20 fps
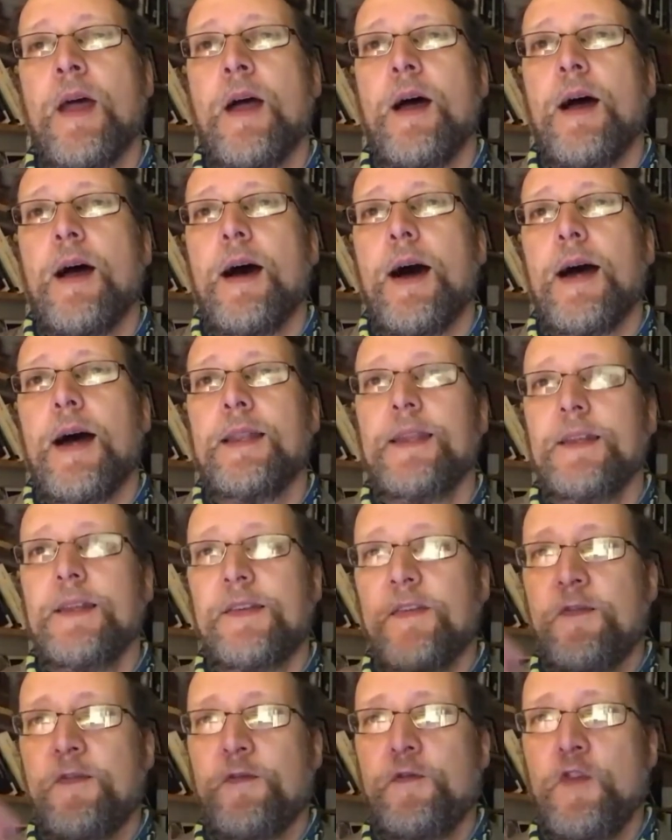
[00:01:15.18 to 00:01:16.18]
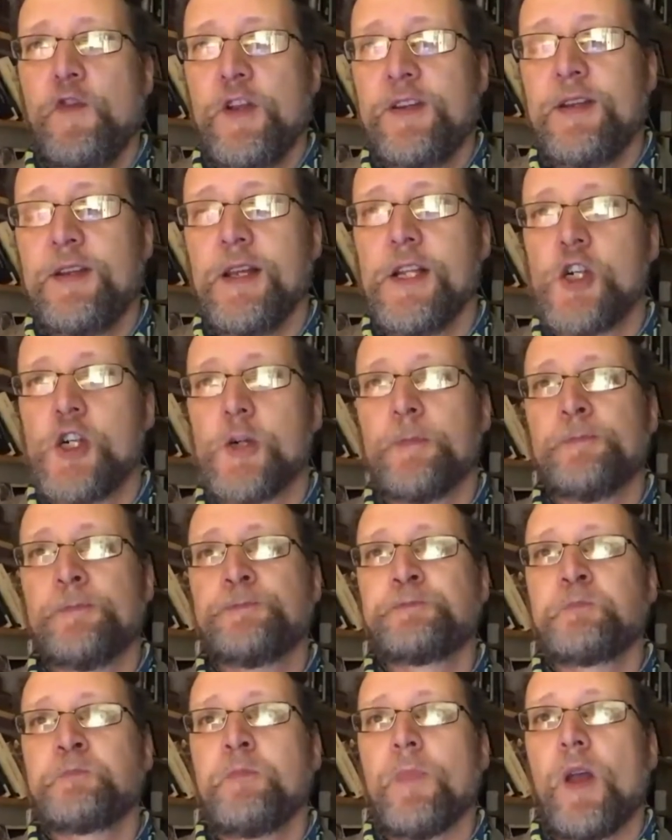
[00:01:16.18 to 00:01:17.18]
And it's footage
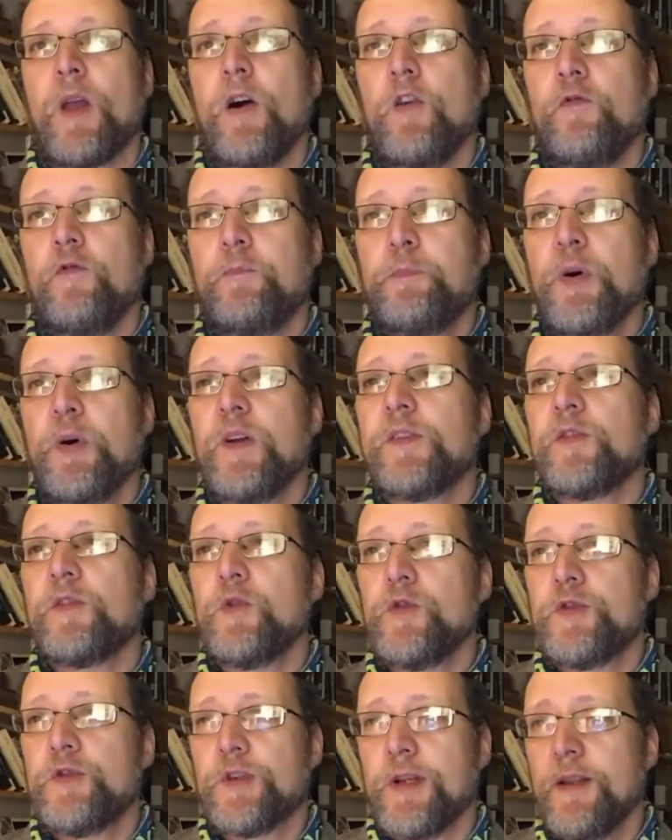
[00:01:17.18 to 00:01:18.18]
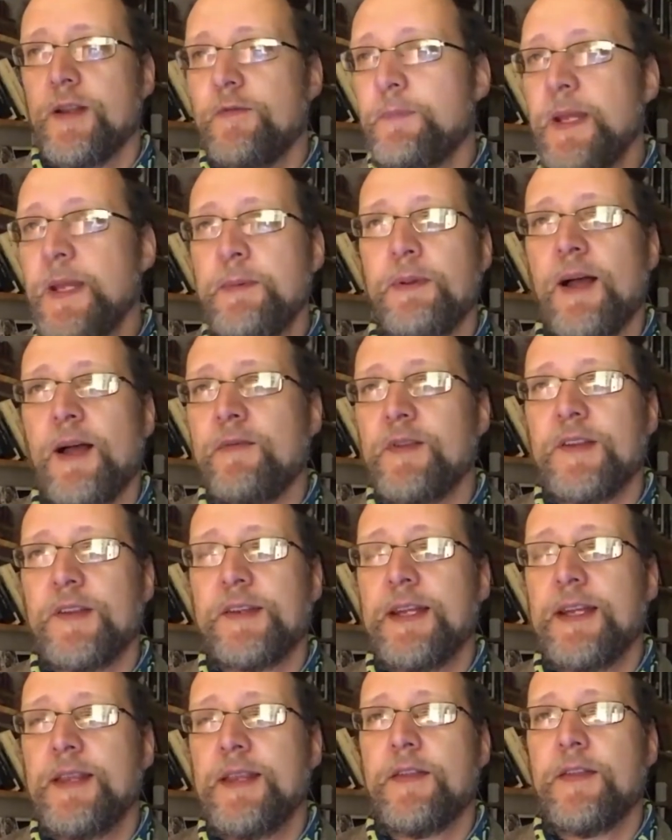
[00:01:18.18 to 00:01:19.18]
of Buzz Aldrin. If people haven't
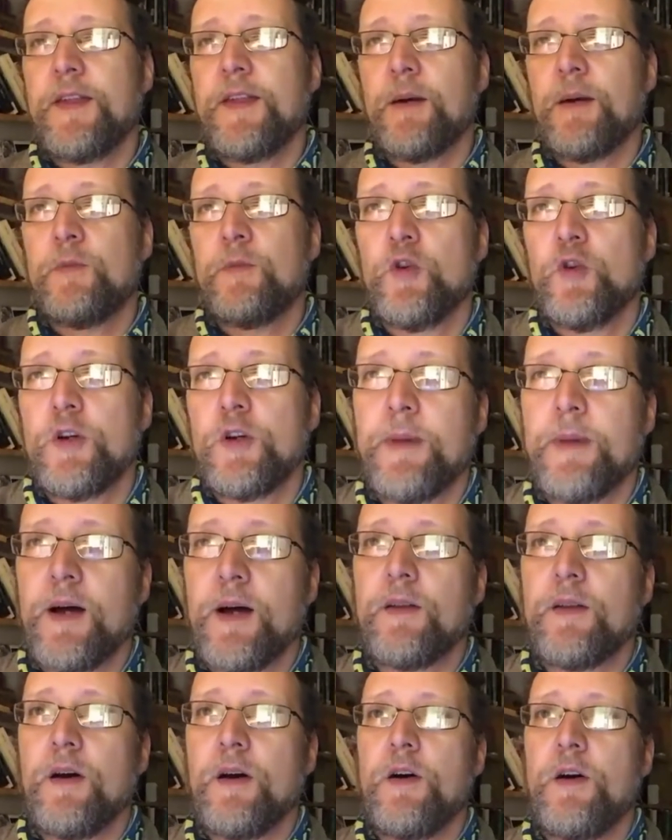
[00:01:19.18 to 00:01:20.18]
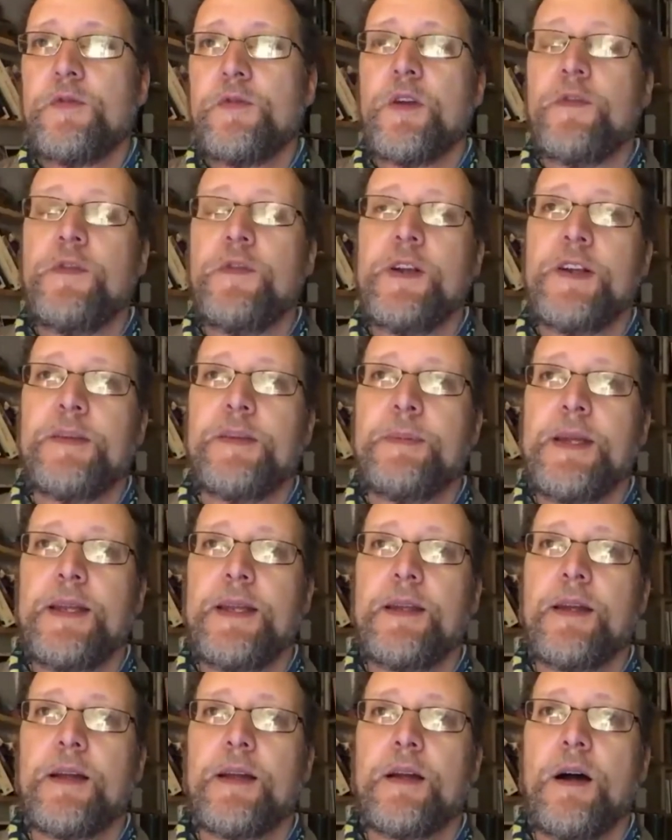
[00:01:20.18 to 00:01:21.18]
seen the thing I'm talking about, after I finish
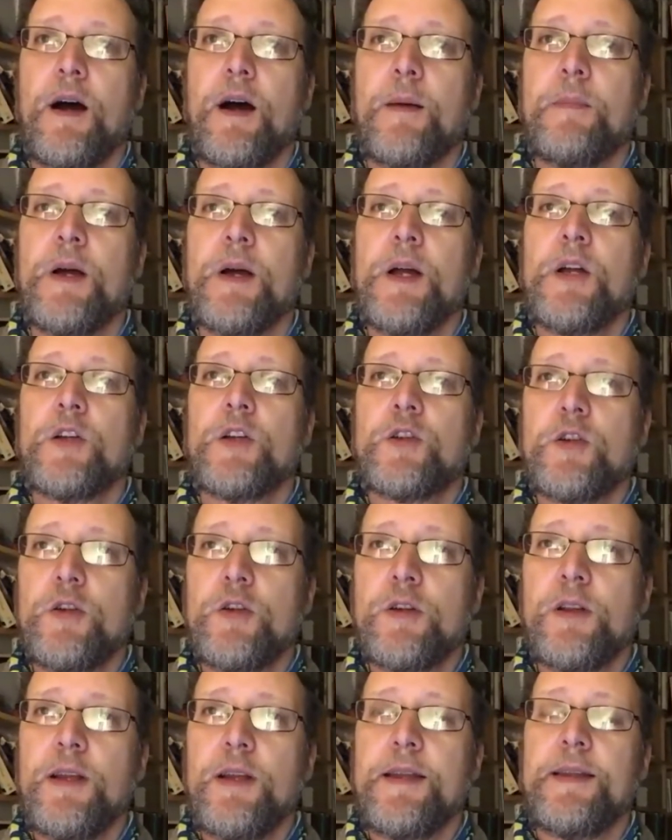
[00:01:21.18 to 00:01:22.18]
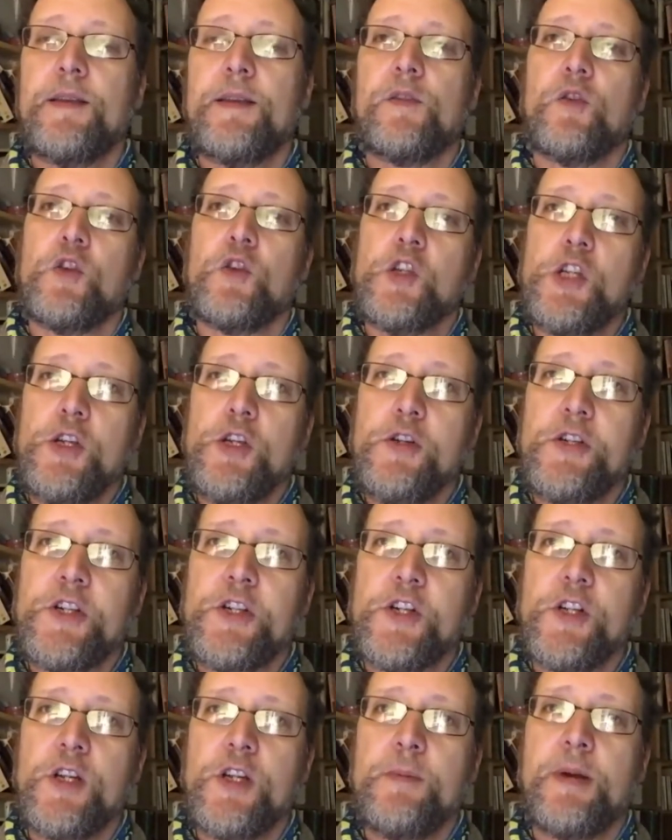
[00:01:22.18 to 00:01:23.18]
speaking, Google it, it's on
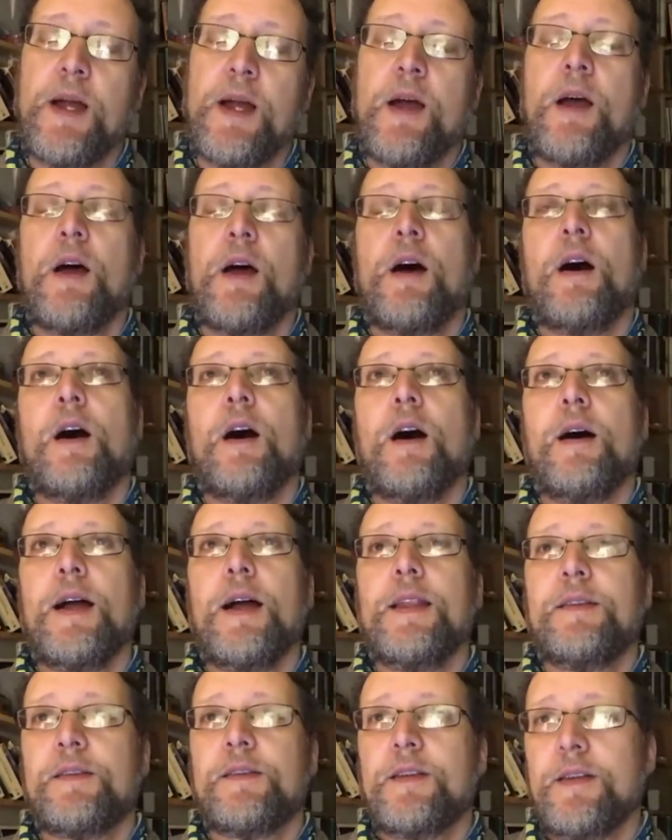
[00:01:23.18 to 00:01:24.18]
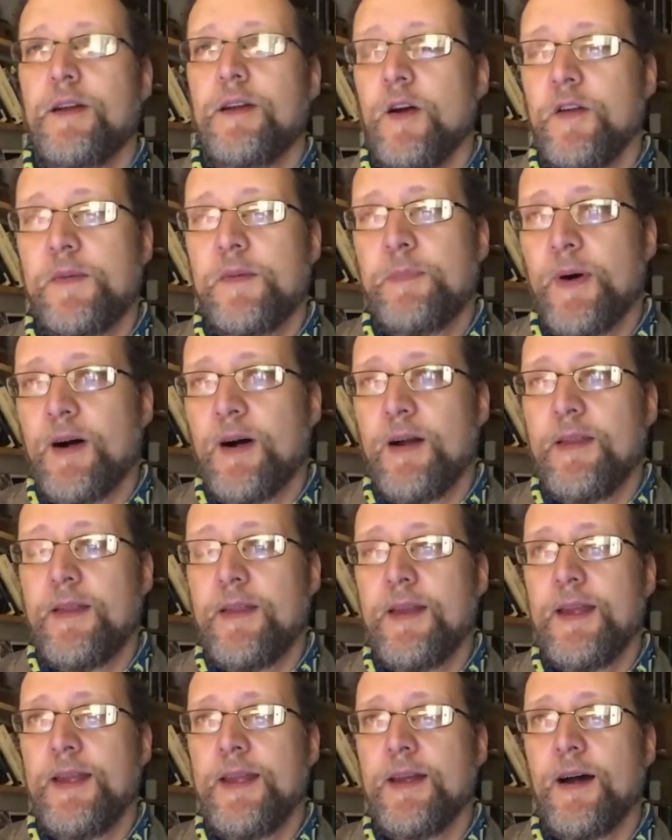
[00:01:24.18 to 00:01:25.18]
YouTube. It goes by
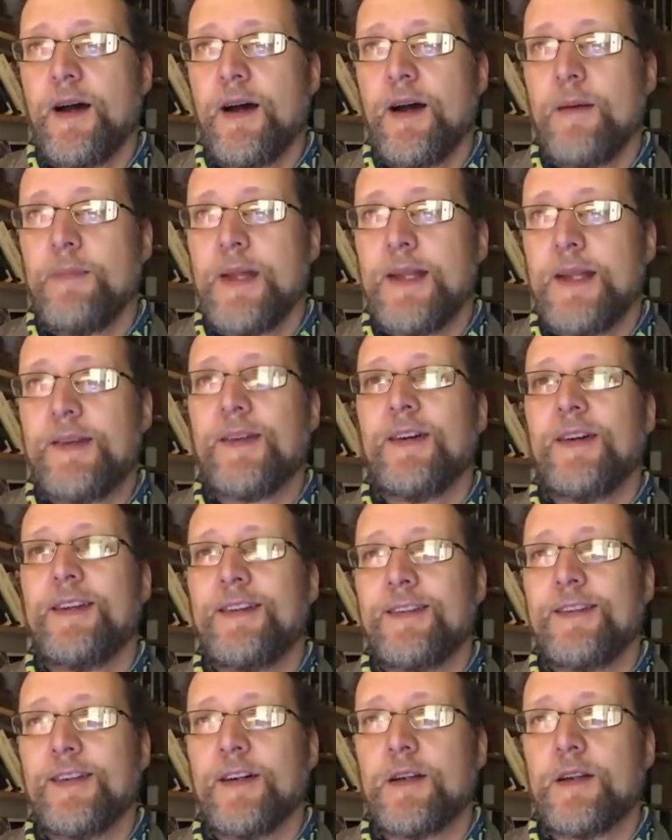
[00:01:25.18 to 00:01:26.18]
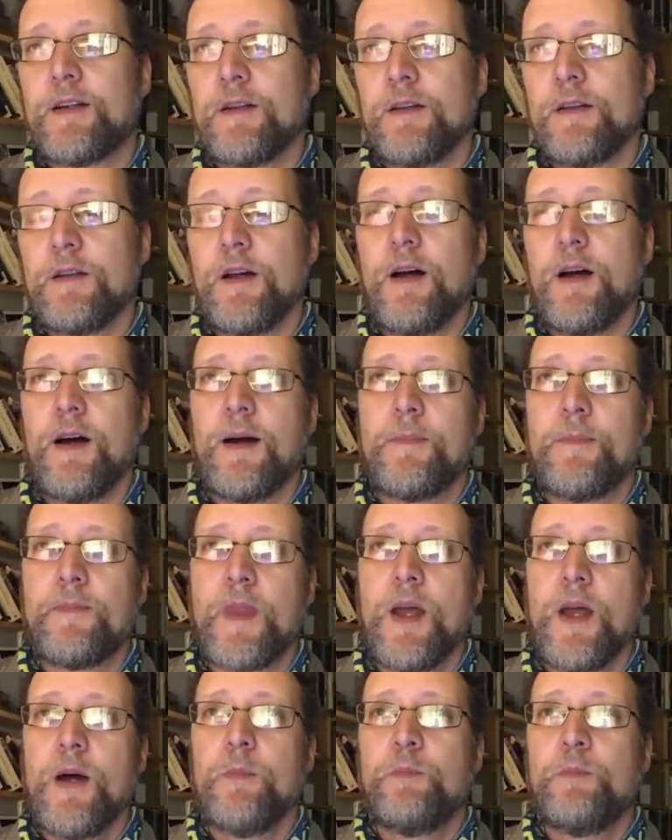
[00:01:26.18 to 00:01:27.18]
the exciting title,
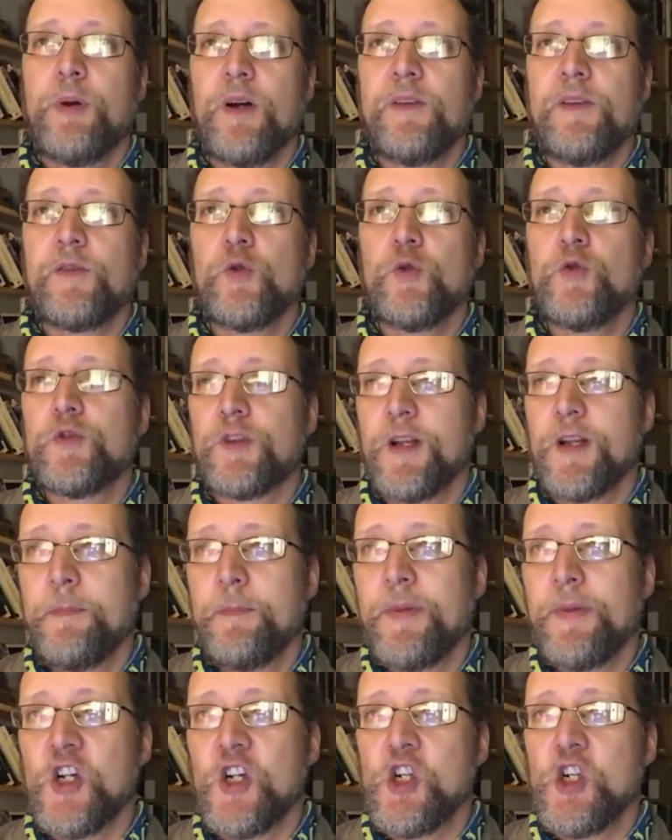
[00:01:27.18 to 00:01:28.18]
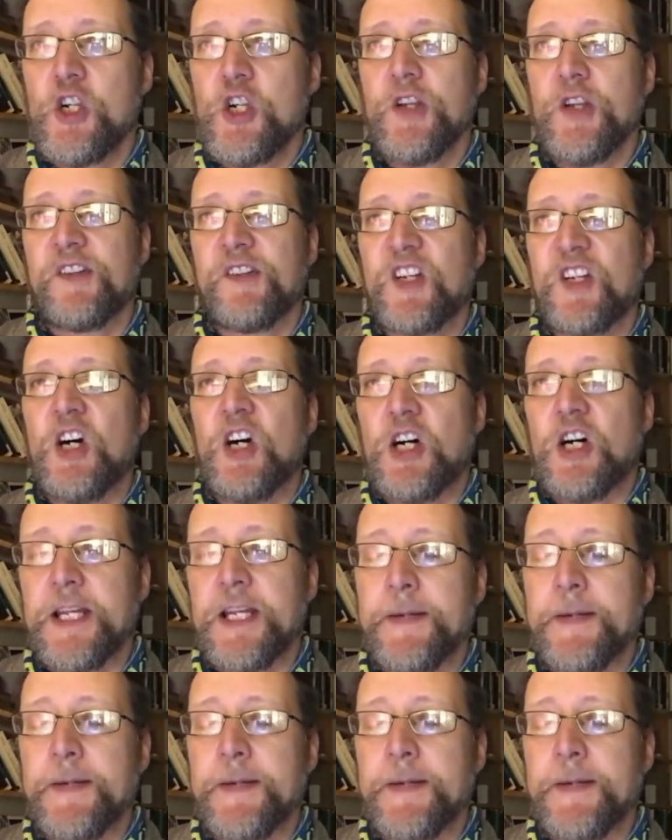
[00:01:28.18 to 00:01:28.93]
Buzz Aldrin Punches Guy.